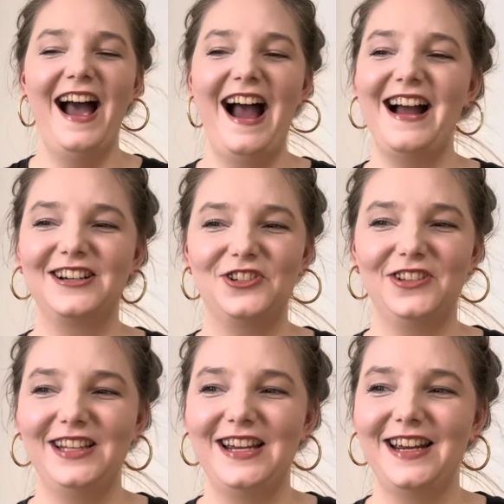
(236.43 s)

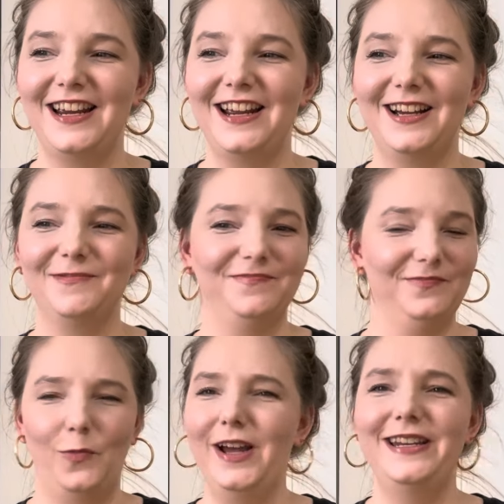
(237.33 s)
Actually,
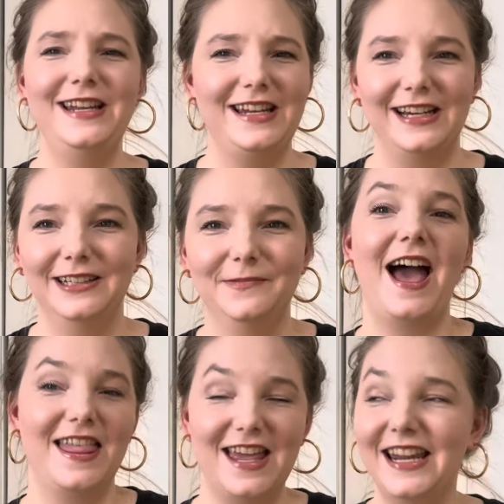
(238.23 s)
what an idiot.
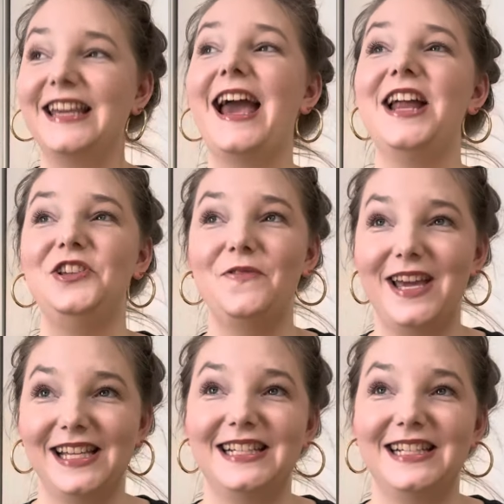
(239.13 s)
And then again, you get to